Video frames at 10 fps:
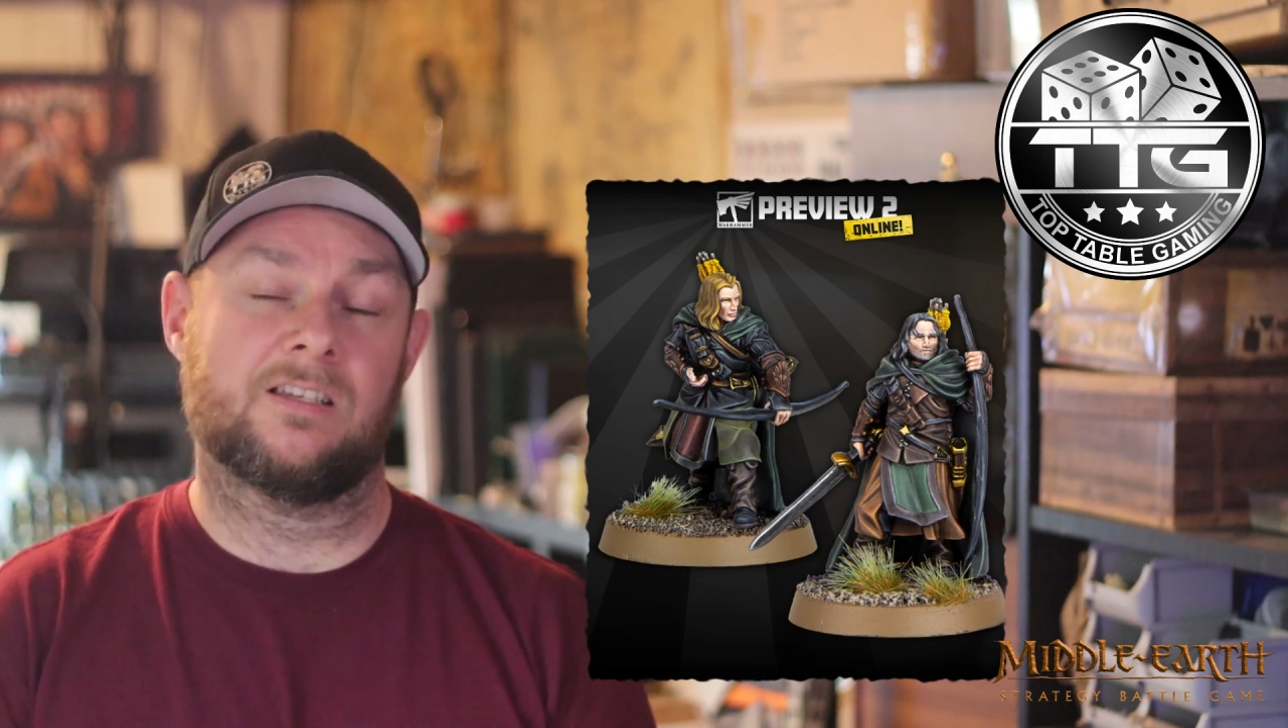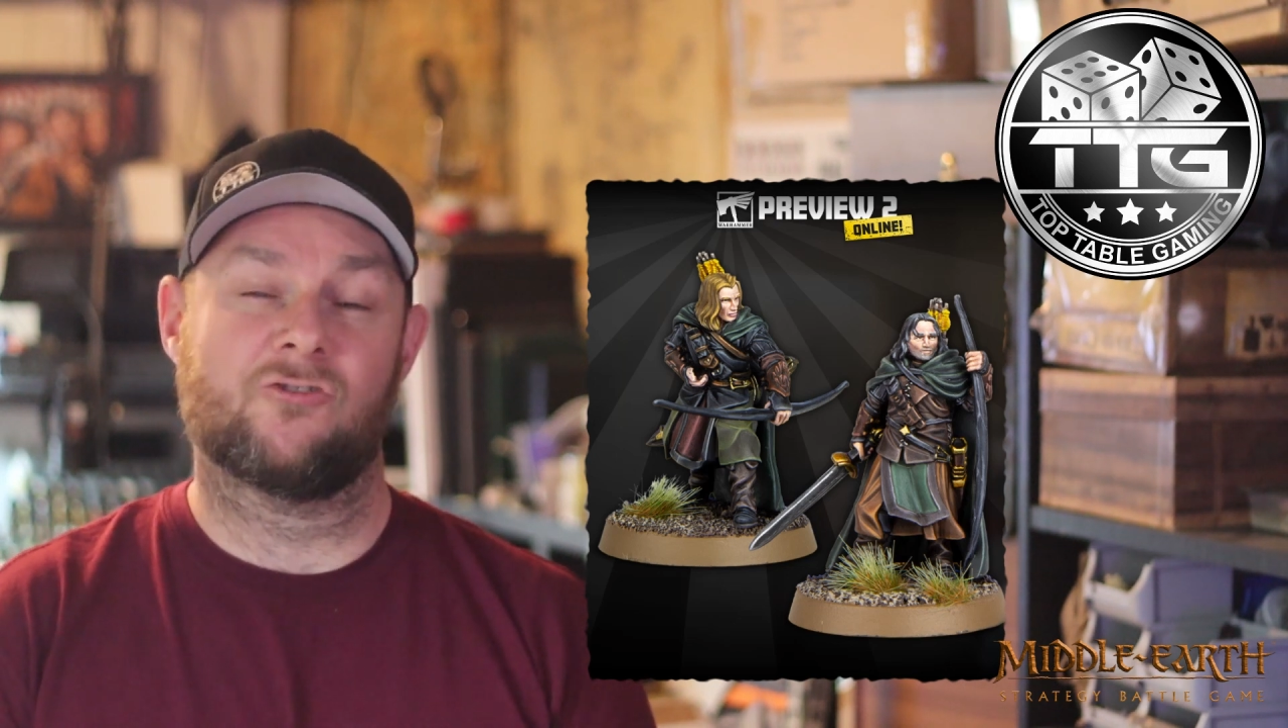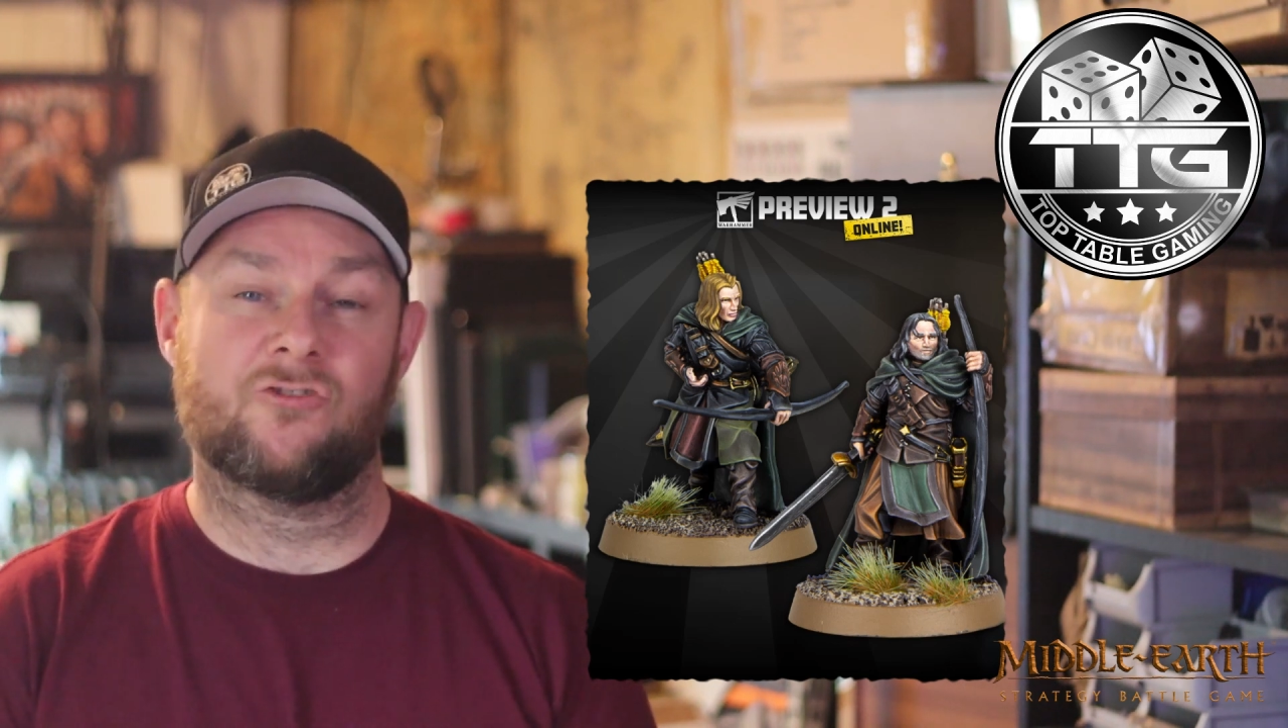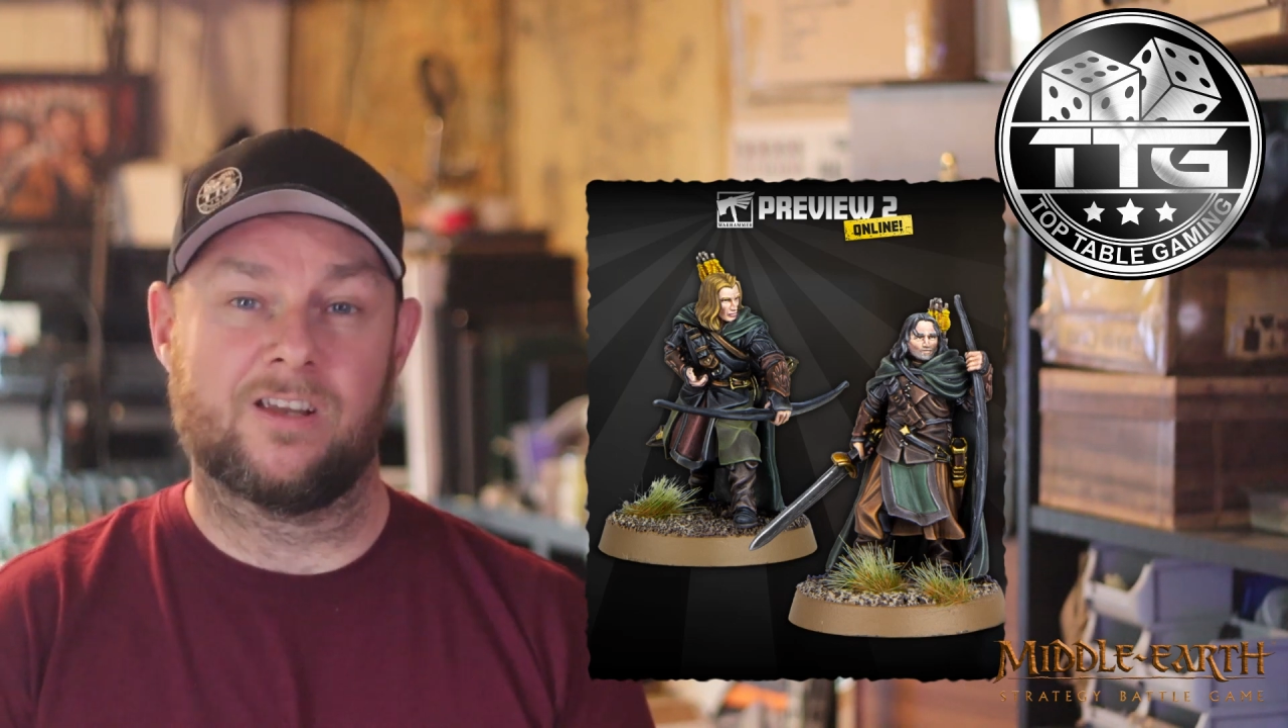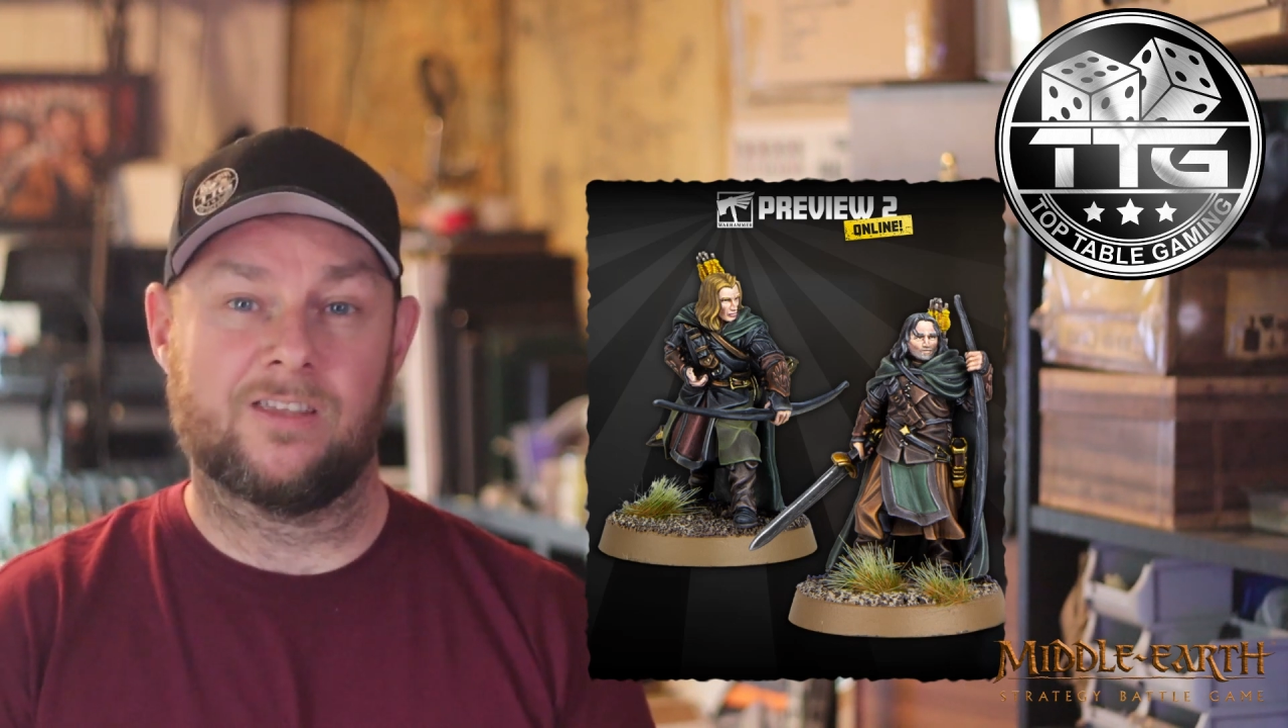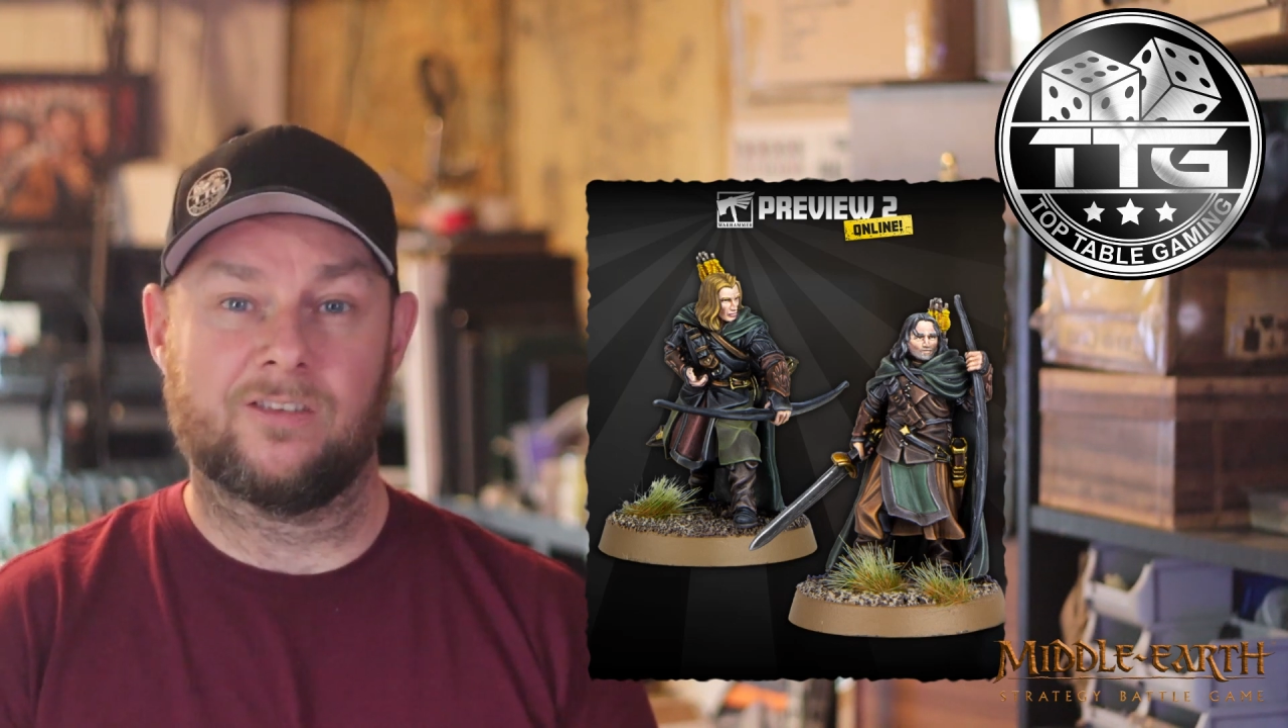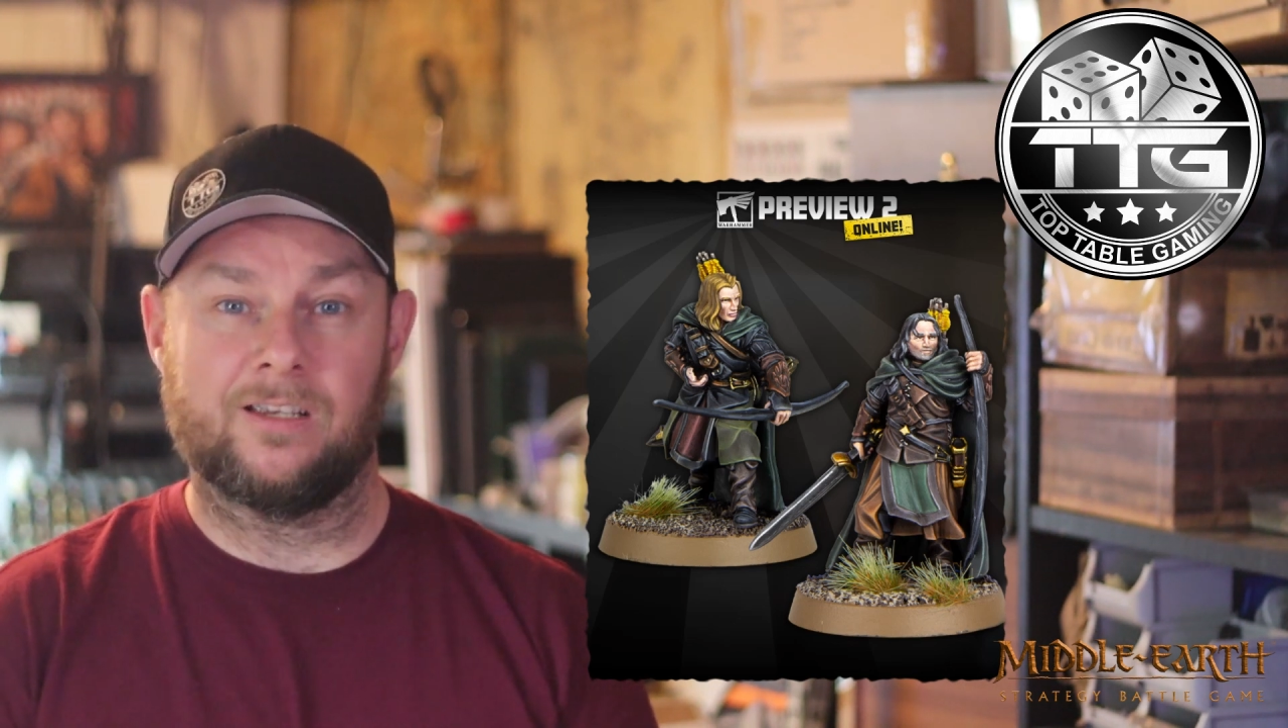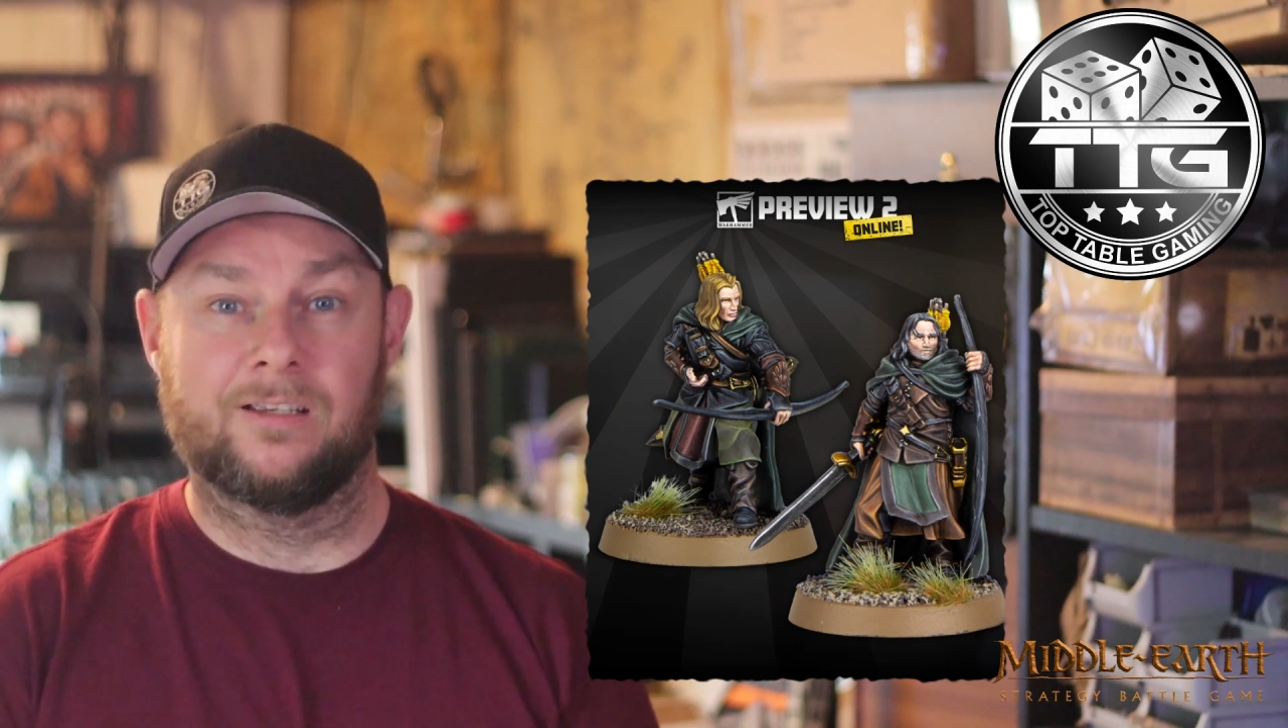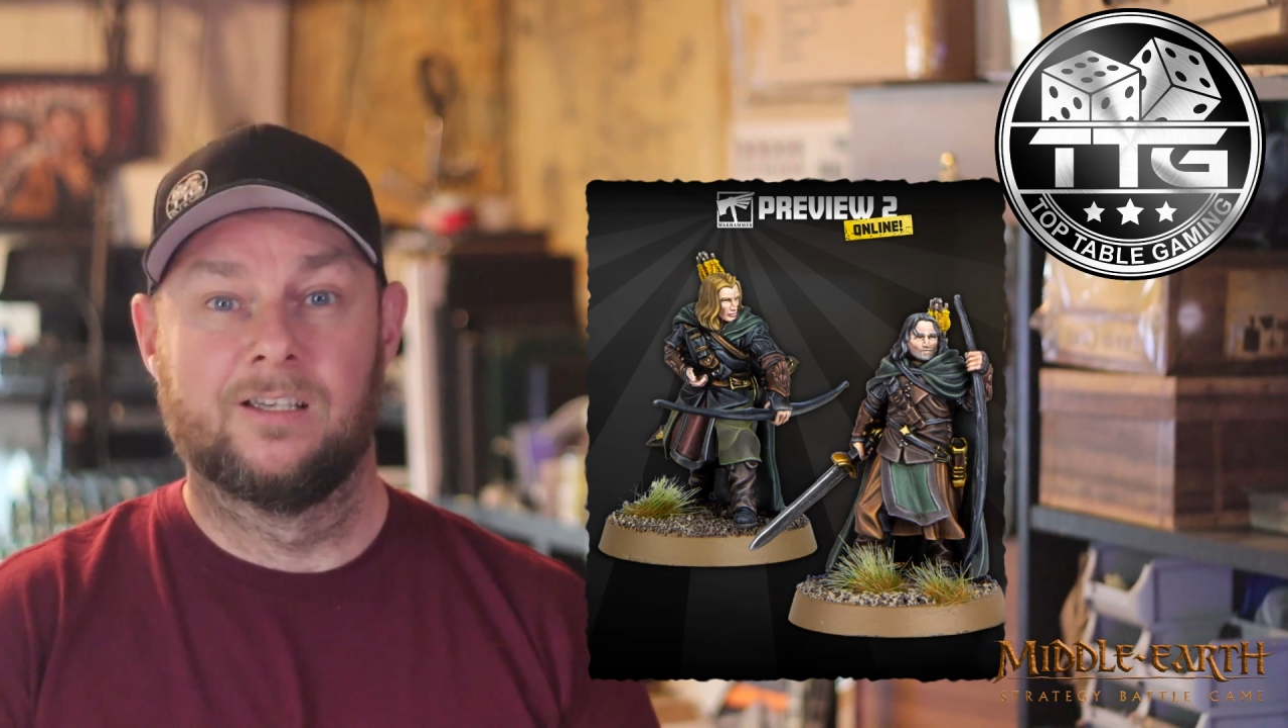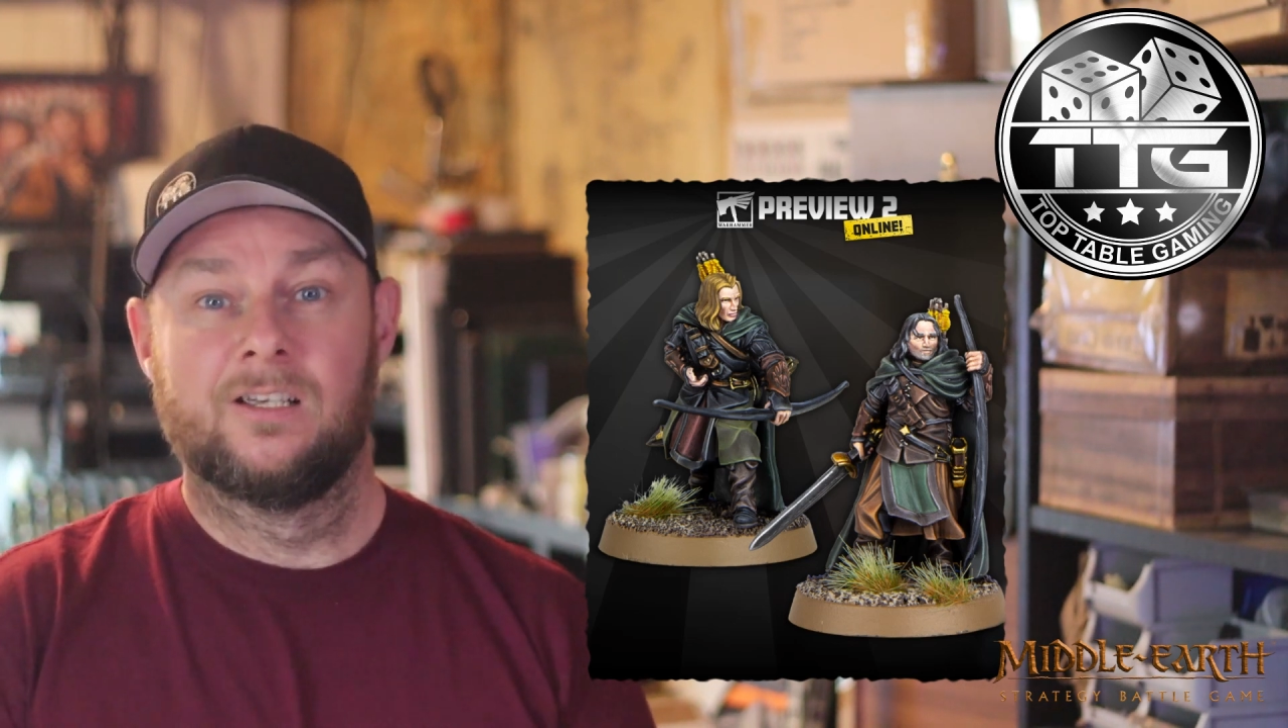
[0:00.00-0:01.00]
a great
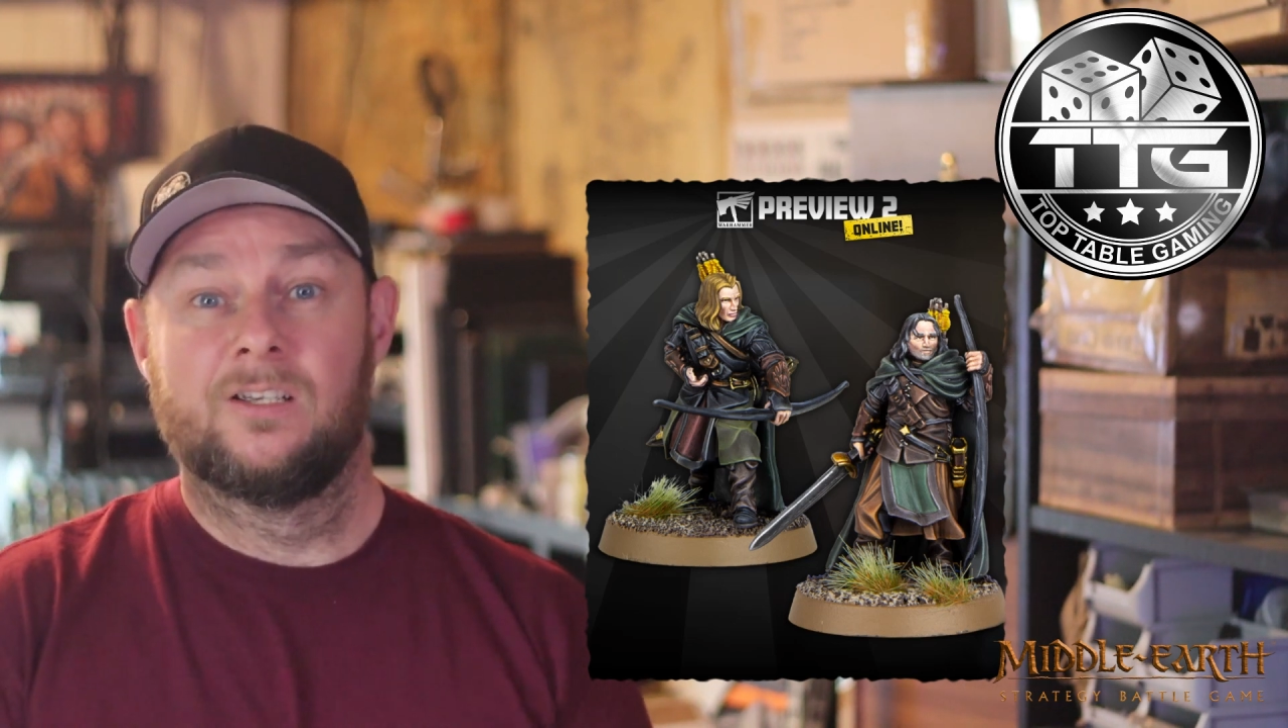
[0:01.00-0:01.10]
thing.